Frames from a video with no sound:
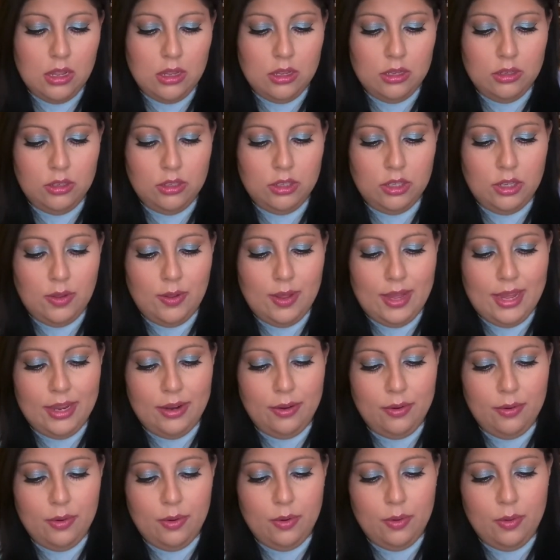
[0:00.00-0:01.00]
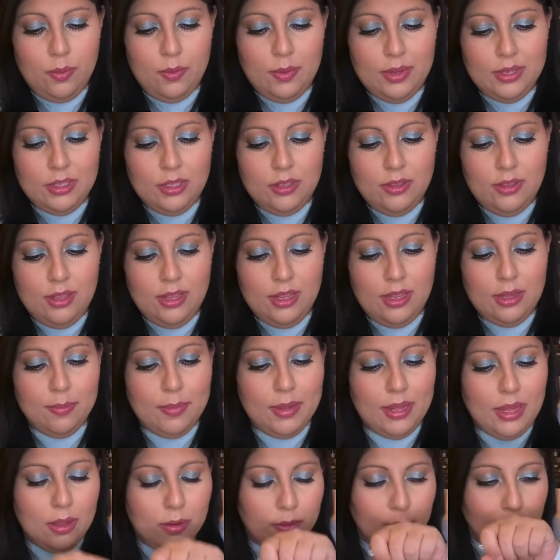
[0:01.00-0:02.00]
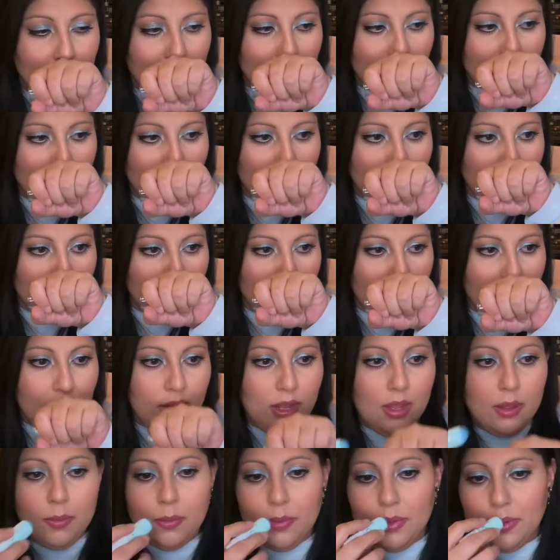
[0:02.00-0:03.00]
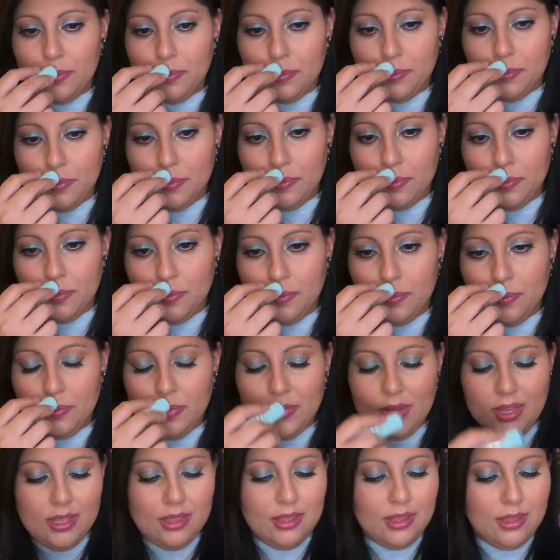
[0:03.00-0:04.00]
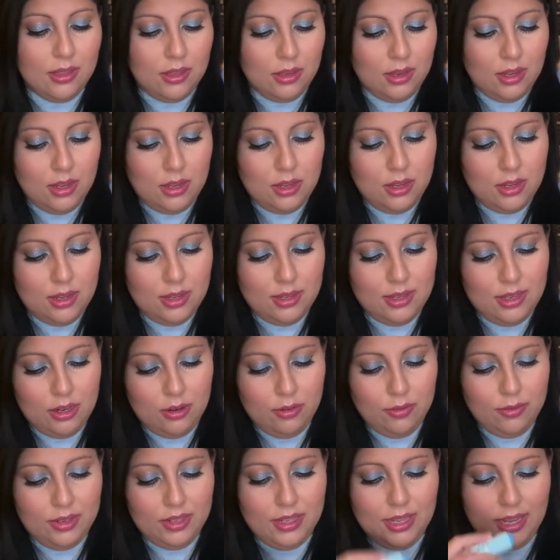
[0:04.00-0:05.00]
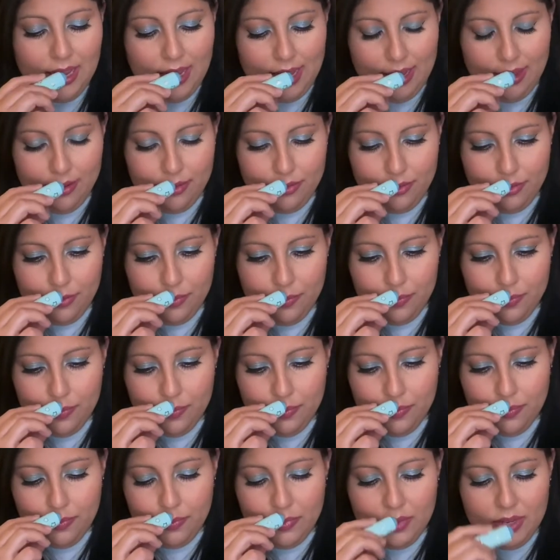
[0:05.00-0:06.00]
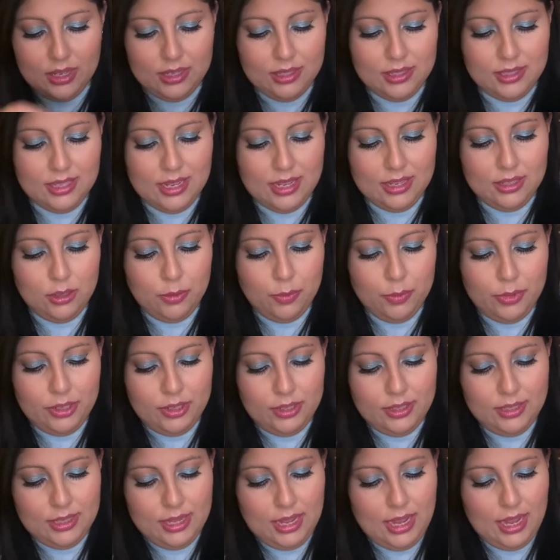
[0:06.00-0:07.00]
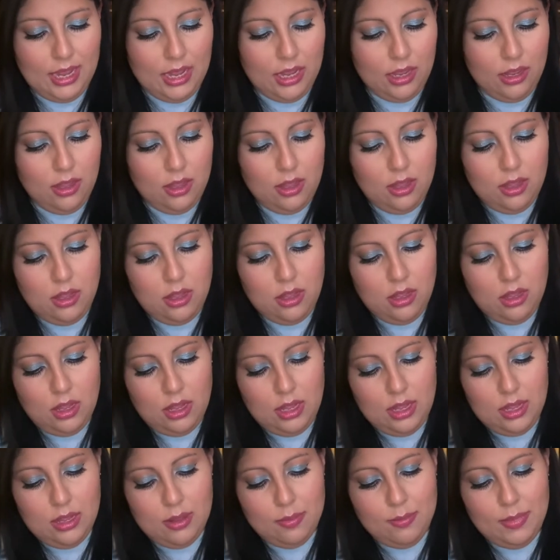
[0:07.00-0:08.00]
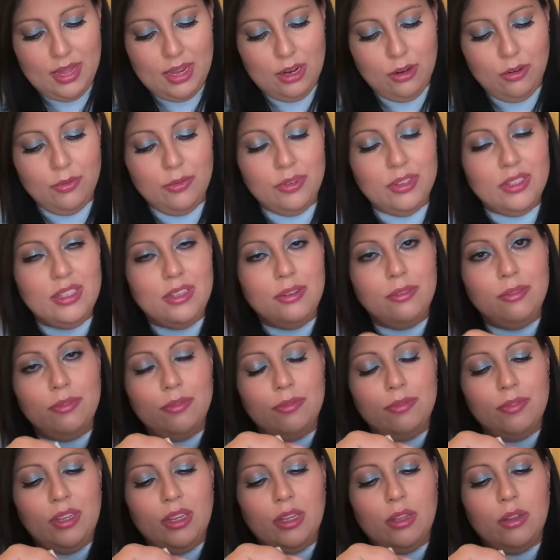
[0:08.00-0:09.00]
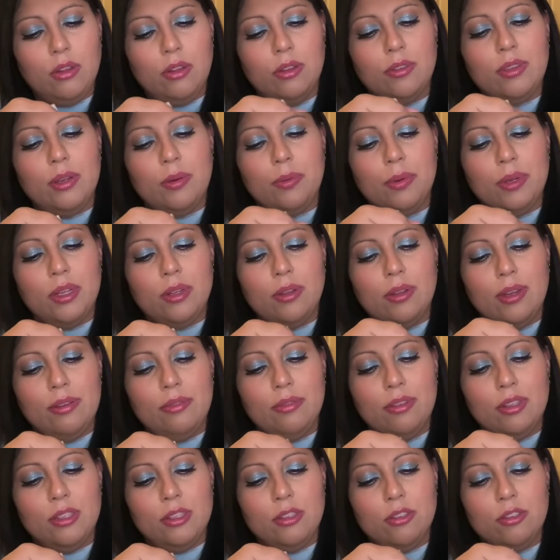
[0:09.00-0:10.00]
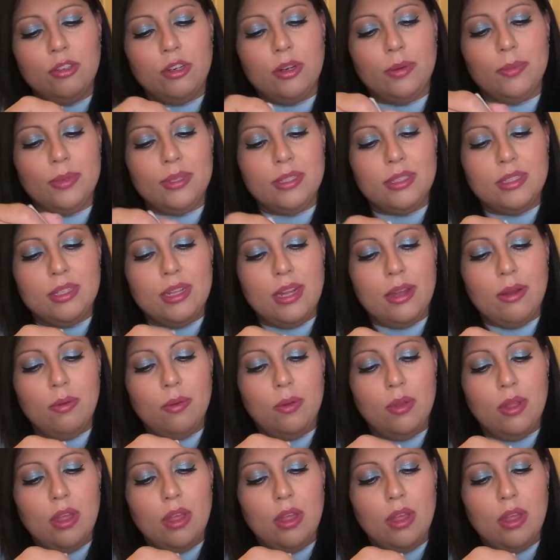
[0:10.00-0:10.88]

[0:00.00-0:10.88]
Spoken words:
So I don't know what to think about that one. And they don't really have a scent per se. I don't really feel, oh, there we go. I feel the scrubbies now.